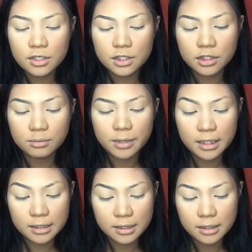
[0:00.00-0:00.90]
So
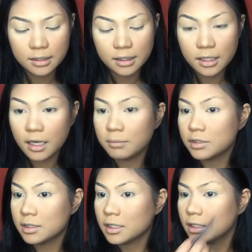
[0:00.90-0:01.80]
basically I'm
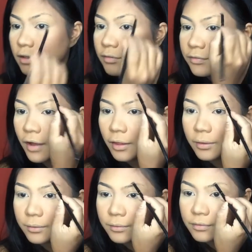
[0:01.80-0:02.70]
just gonna
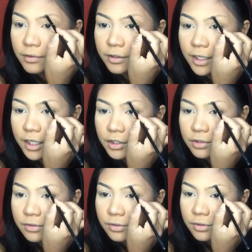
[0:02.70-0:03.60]
follow the
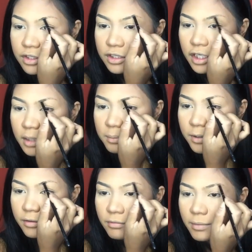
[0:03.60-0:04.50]
natural shape
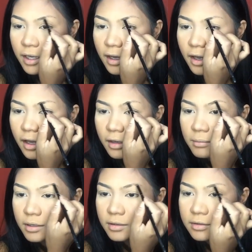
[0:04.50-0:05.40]
of my
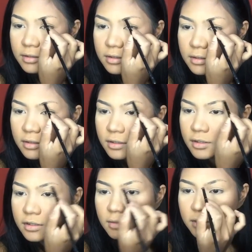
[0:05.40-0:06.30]
eyebrows.
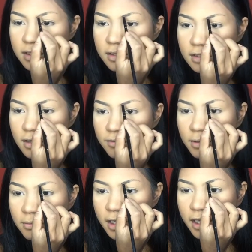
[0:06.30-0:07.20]
So I'm gonna start
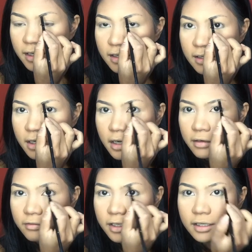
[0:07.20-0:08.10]
from like kind
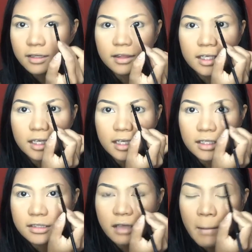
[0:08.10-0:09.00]
of like the
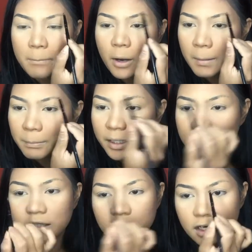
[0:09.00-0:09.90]
inside part, but
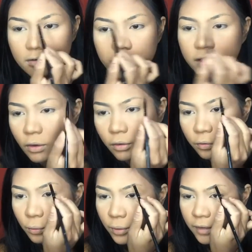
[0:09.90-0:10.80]
not really
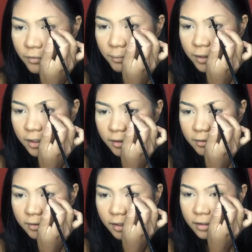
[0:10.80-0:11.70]
all the way from the
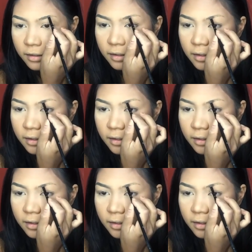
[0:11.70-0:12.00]
inside.